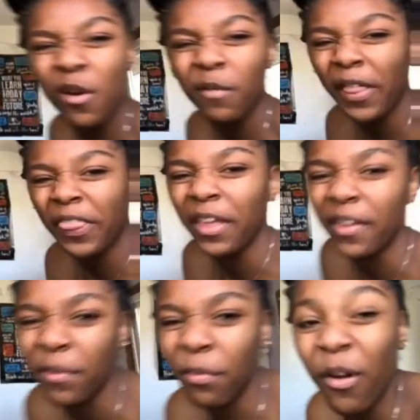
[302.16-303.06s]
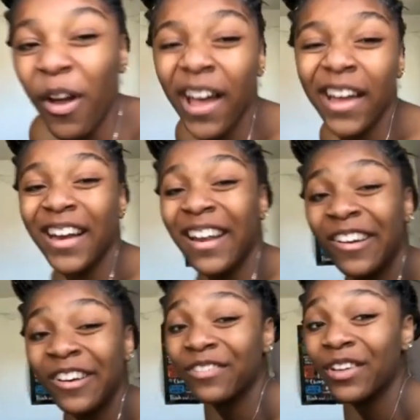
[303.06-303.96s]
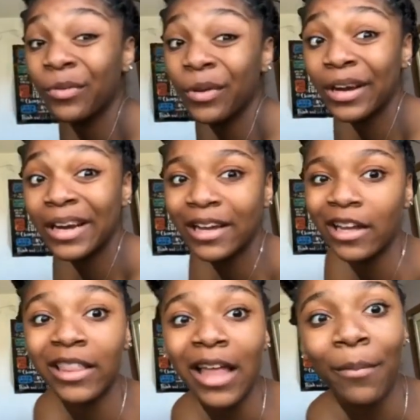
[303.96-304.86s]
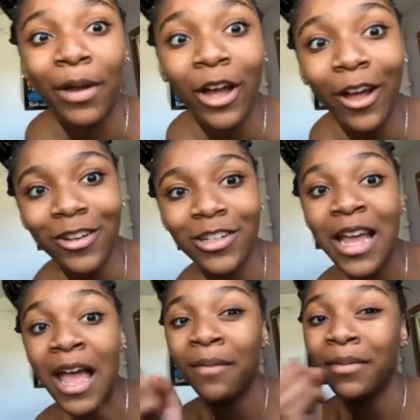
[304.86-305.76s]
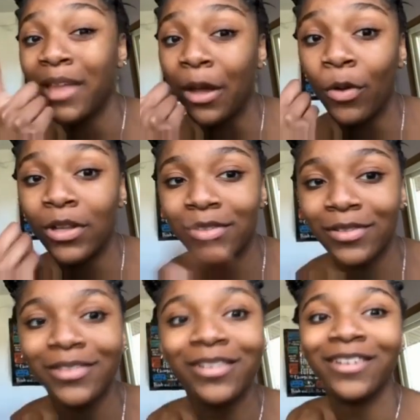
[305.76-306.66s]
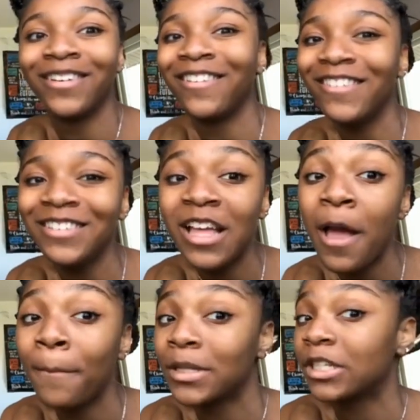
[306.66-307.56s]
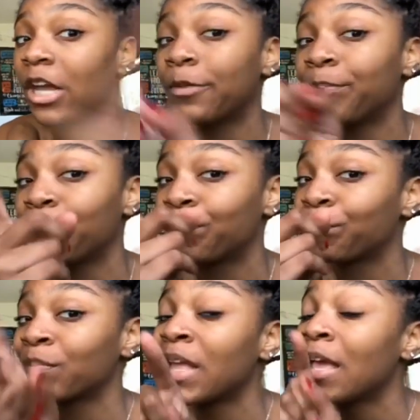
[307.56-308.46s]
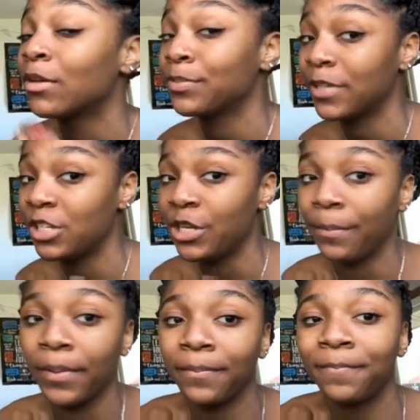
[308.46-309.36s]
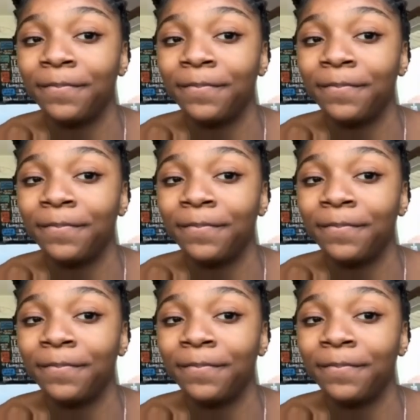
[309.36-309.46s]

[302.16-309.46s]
know about this one. I don't know if I'd wear it that much. Maybe like once. But you know, It's pretty cheap.